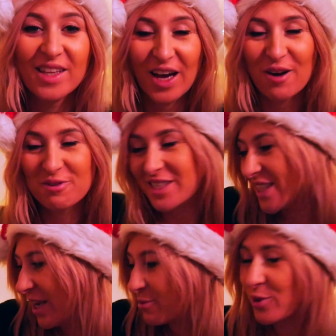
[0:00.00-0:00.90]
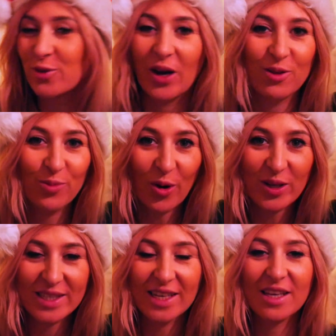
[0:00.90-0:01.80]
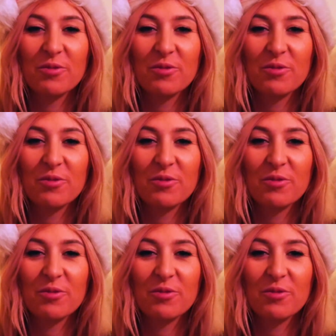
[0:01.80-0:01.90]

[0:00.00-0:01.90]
Now it's time to do unboxing.